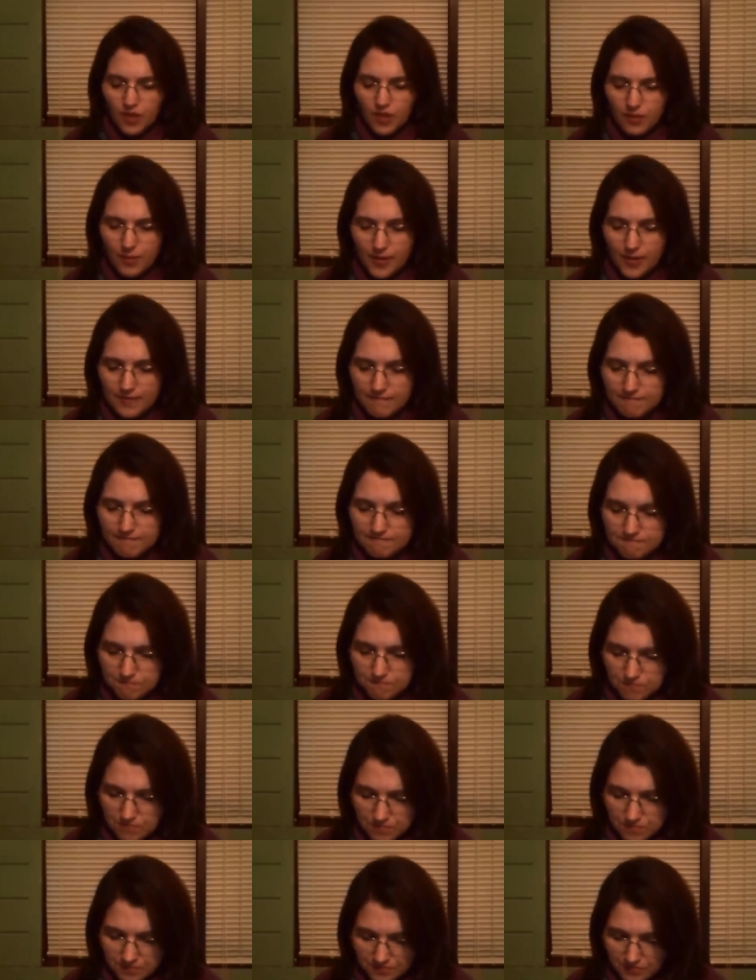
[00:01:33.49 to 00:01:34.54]
But
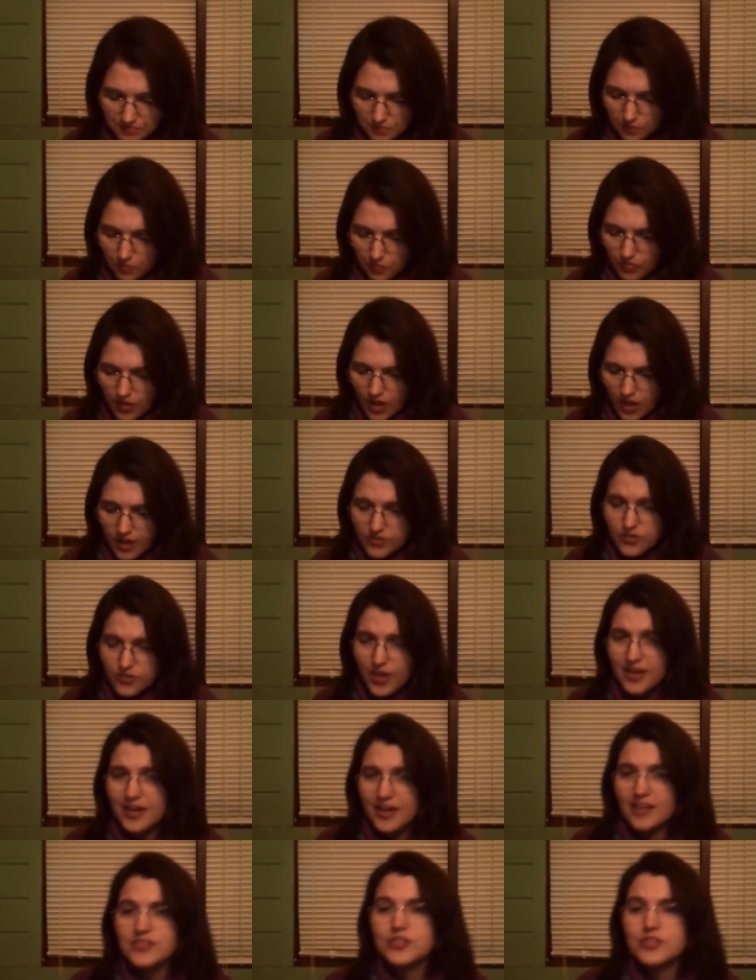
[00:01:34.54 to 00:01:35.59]
I
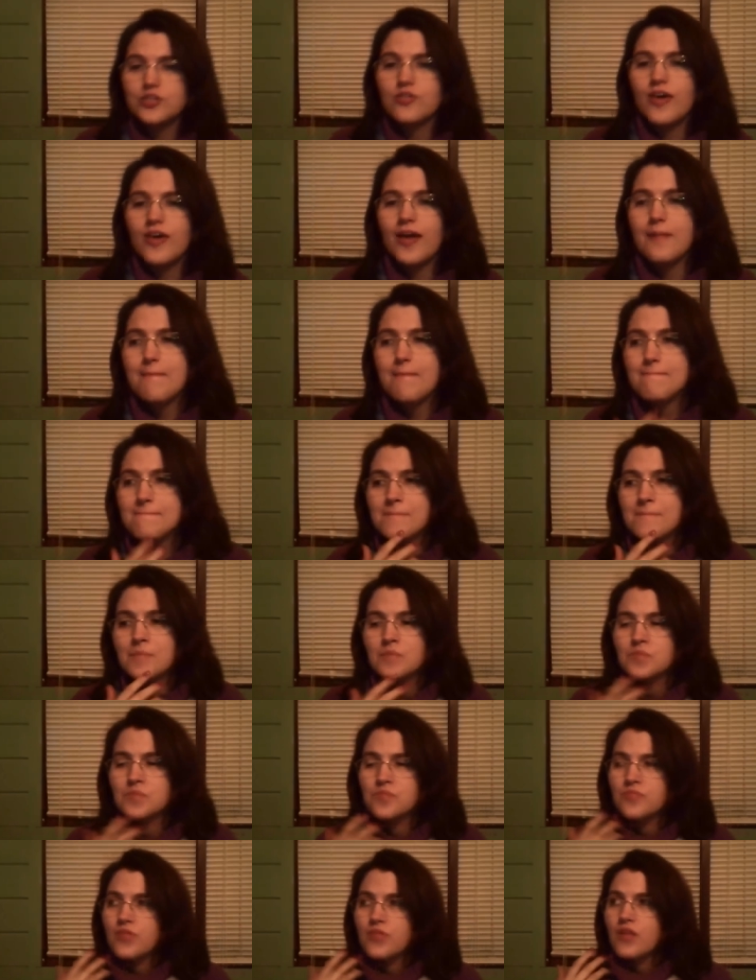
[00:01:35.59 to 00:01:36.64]
tried not to do that.
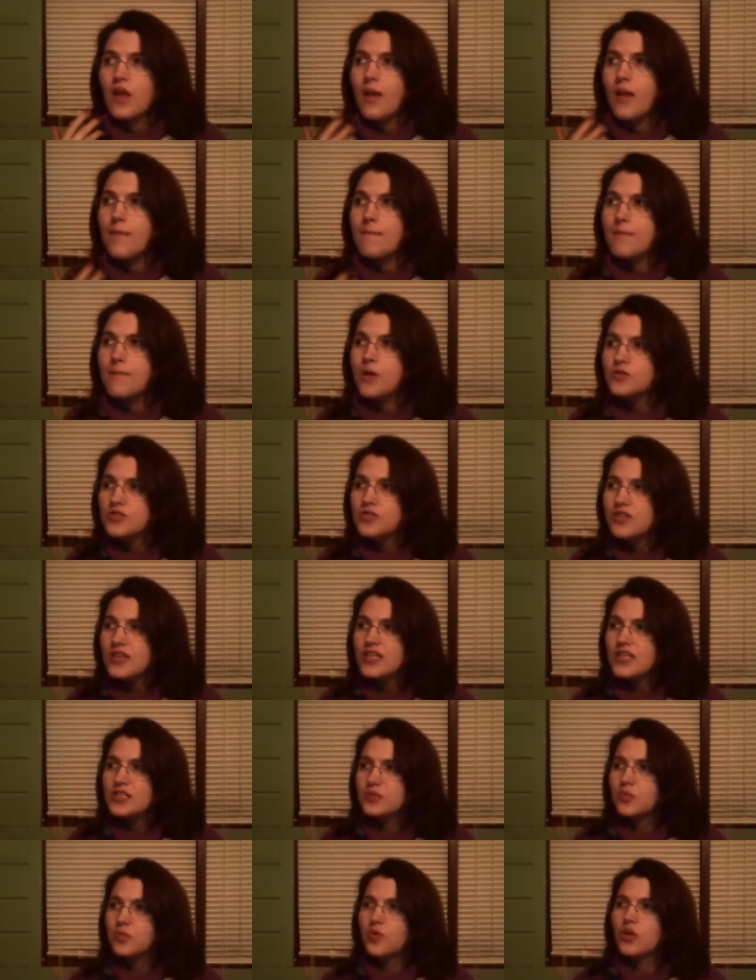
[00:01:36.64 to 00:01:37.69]
Most of
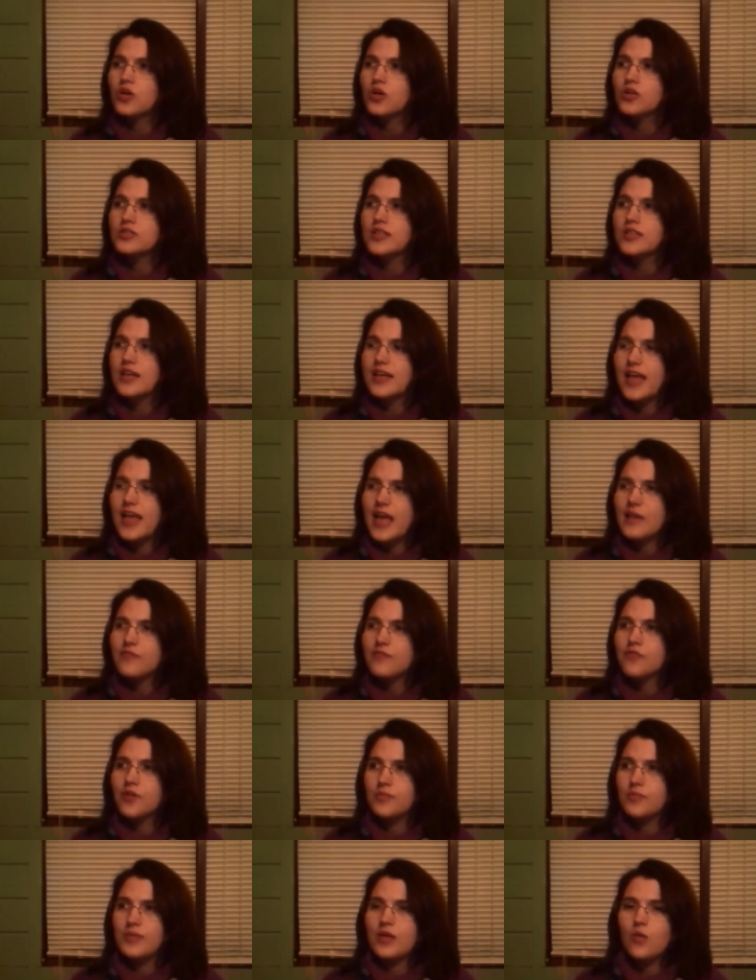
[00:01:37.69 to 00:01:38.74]
these words came
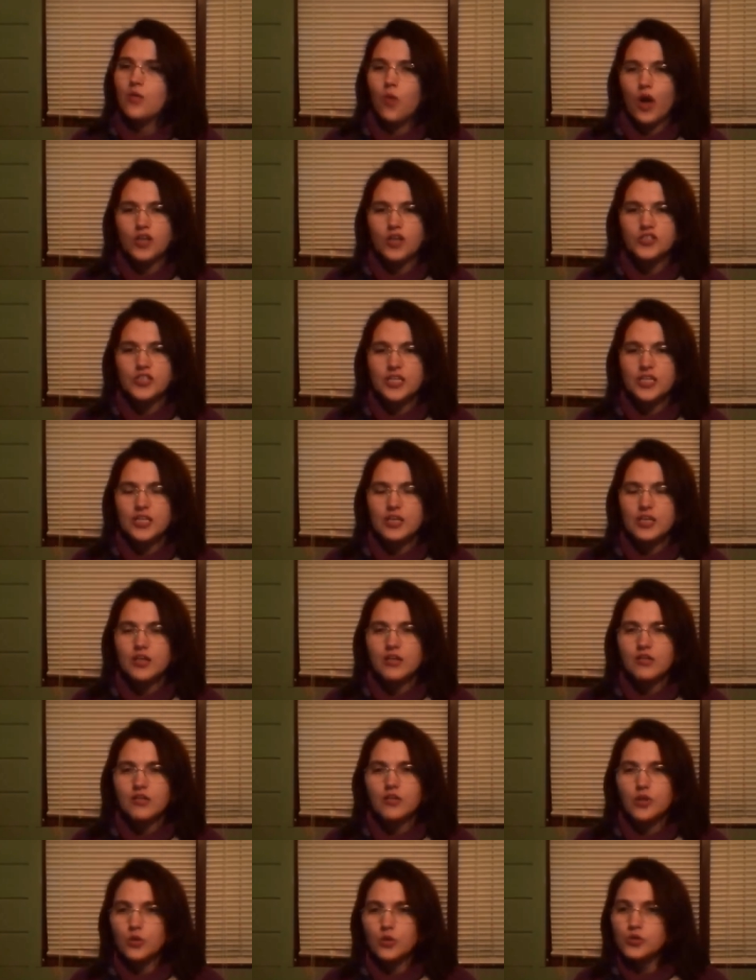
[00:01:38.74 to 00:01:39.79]
from me watching
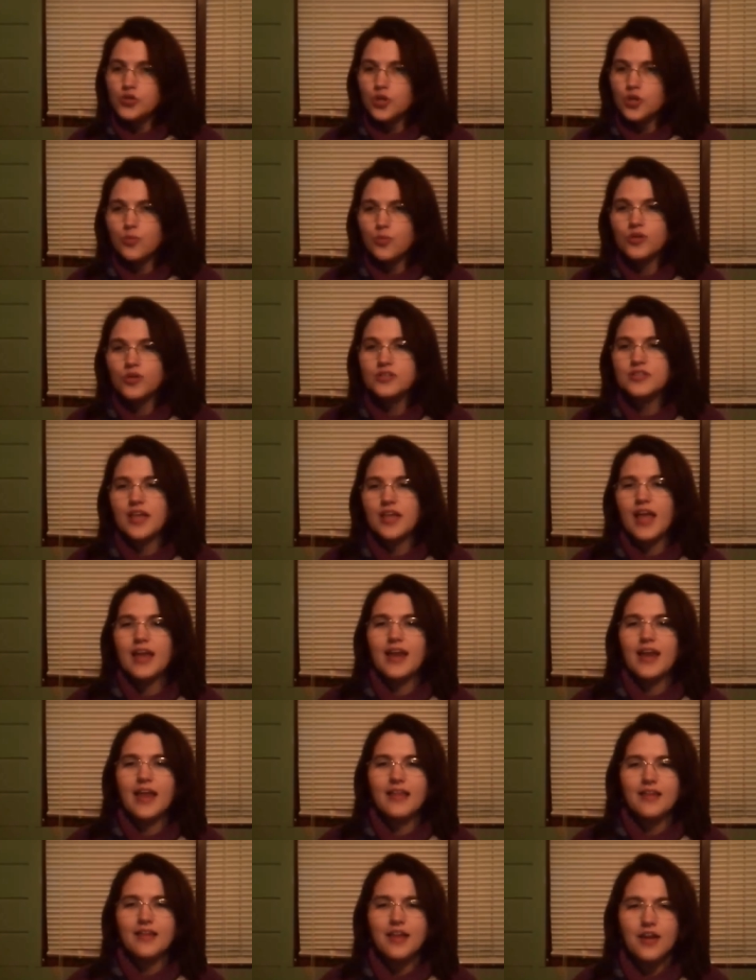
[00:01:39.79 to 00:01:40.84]
YouTubers and
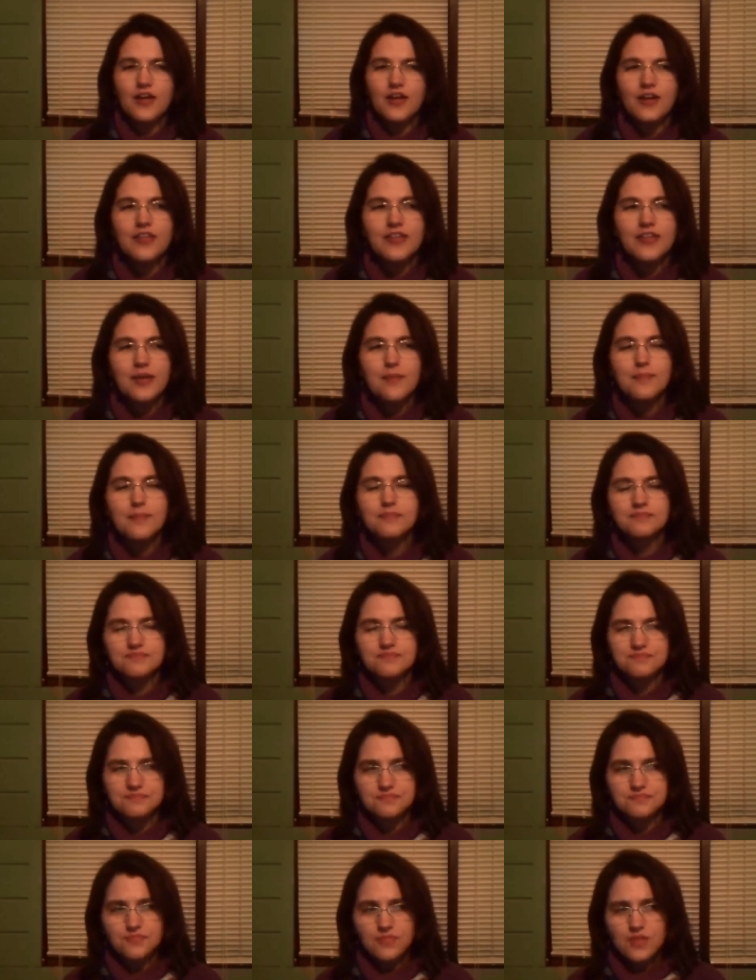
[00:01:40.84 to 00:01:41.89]
hearing them
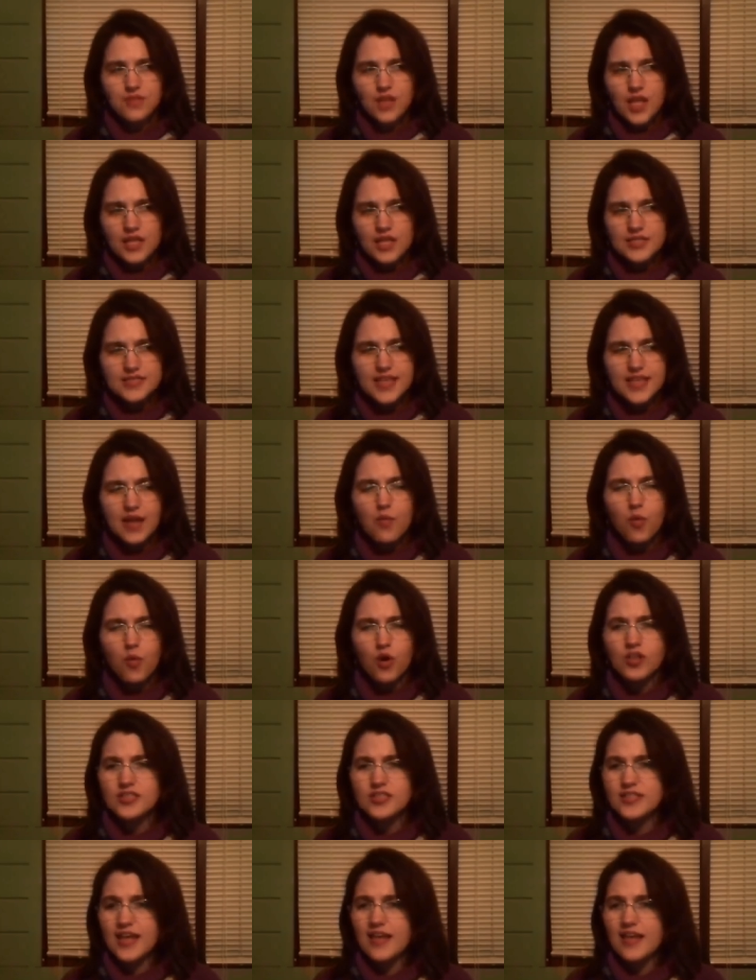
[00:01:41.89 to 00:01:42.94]
say
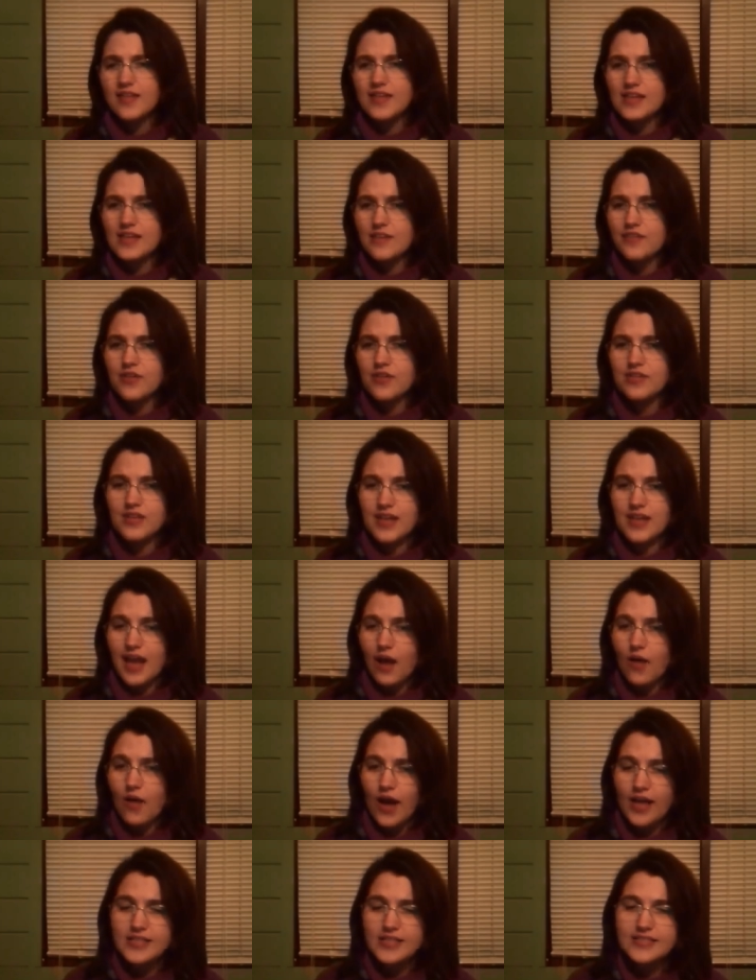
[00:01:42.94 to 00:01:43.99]
words slightly different than how
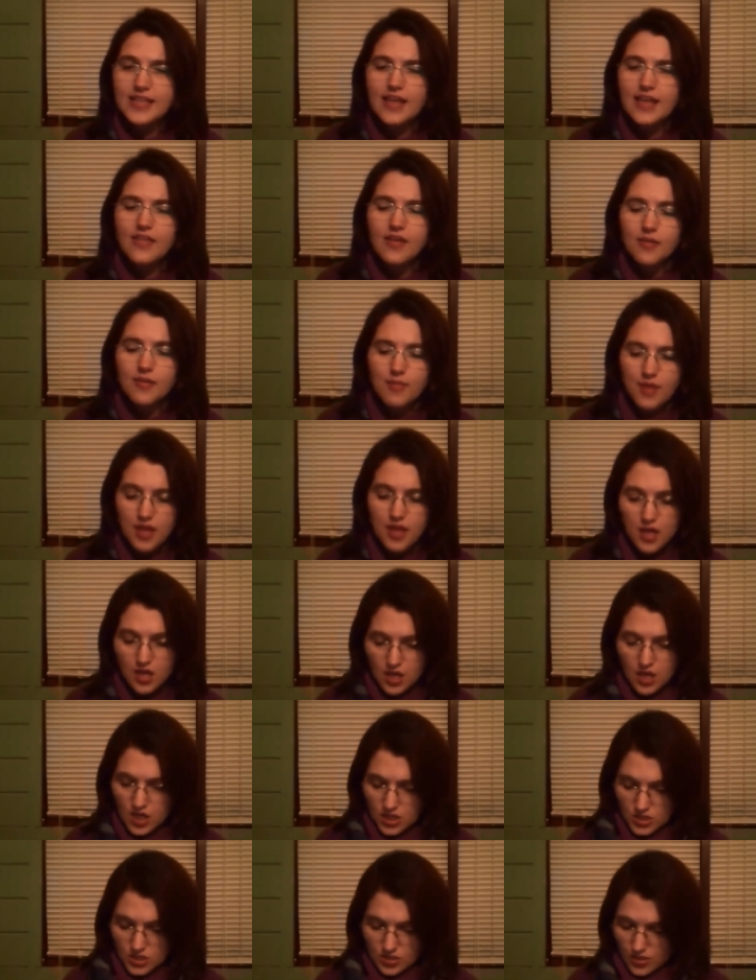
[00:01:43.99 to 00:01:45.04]
I say them.
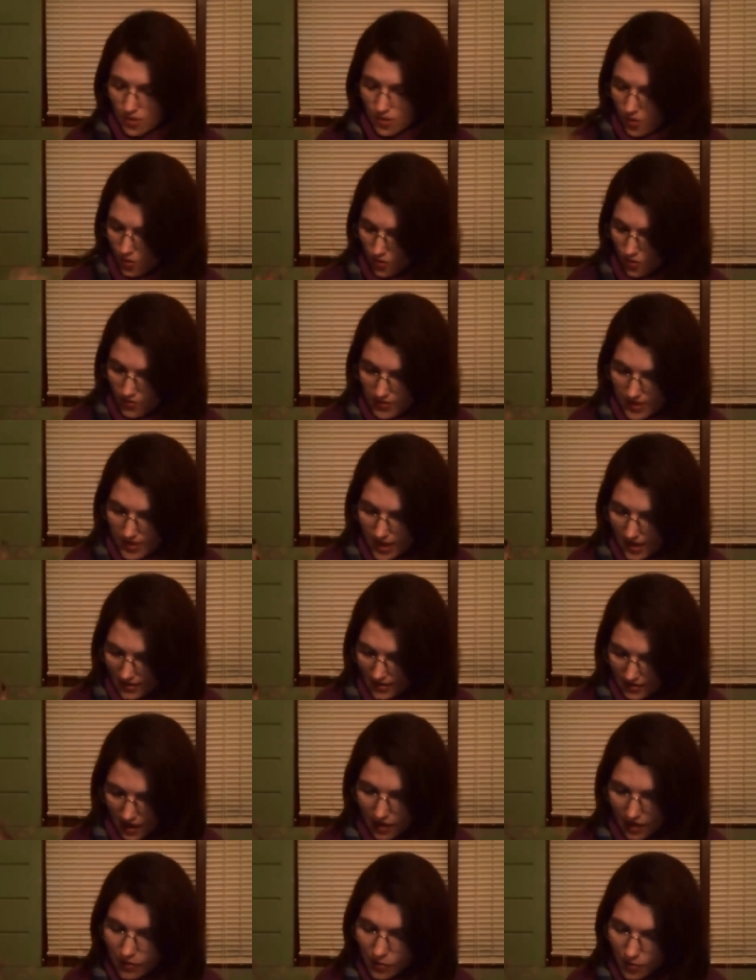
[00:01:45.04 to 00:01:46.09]
So yeah, in
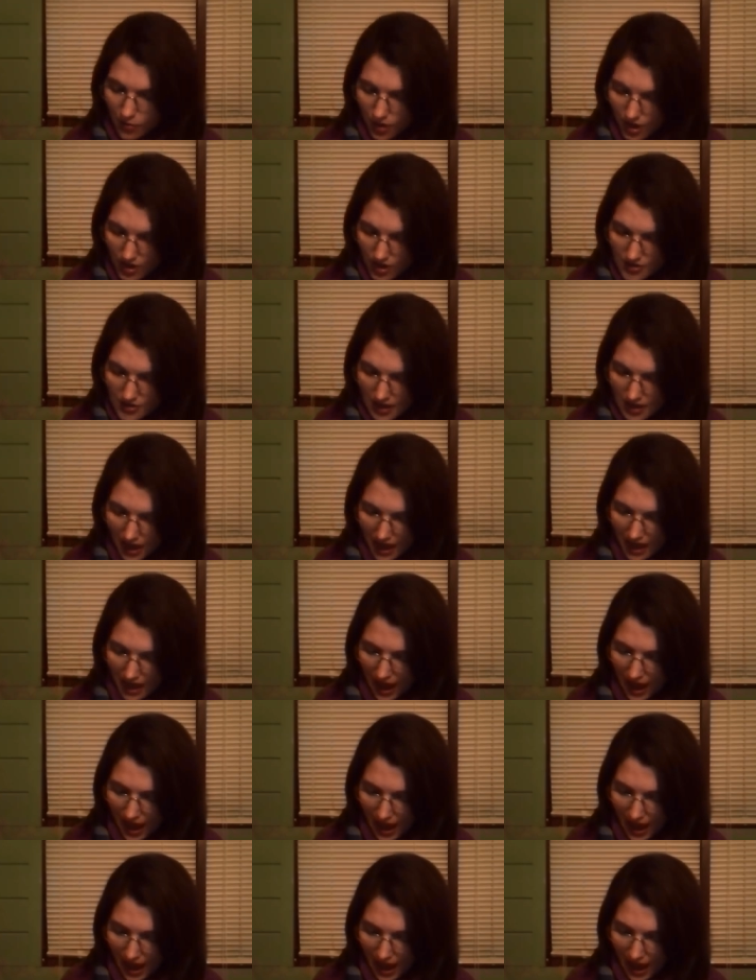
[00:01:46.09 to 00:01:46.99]
other words, I